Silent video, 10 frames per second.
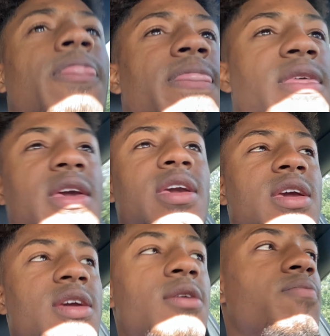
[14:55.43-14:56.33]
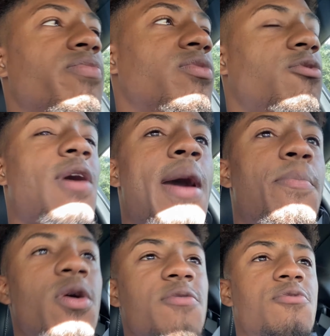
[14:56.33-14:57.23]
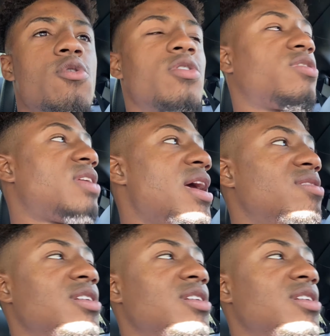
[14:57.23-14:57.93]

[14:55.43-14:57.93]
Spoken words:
the 5.4 stands a